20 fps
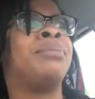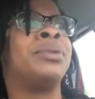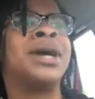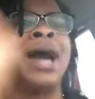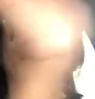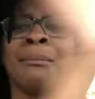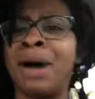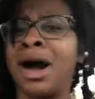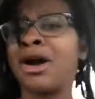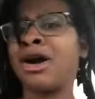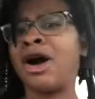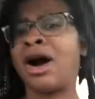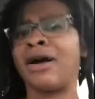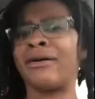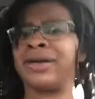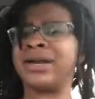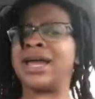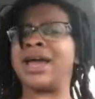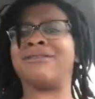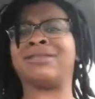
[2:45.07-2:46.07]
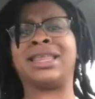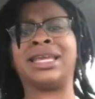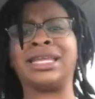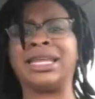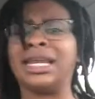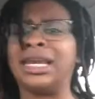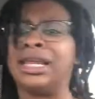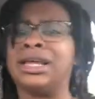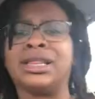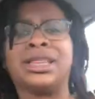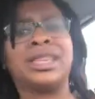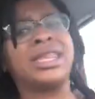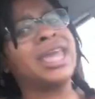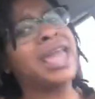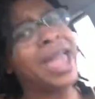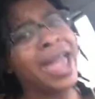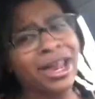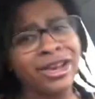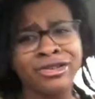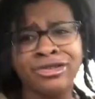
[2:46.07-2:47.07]
got my car and everything, did a little
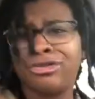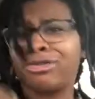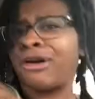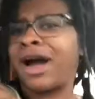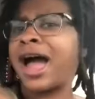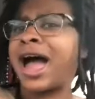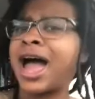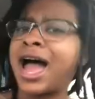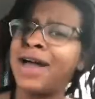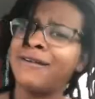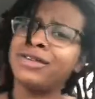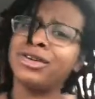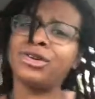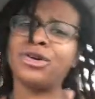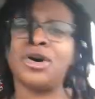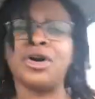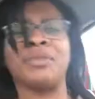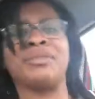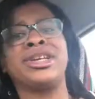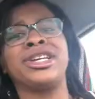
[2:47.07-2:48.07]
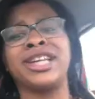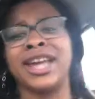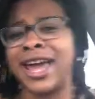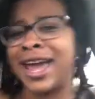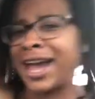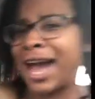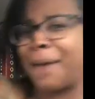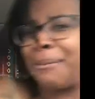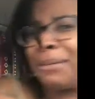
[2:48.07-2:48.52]
test drive, you know what I'm saying, got me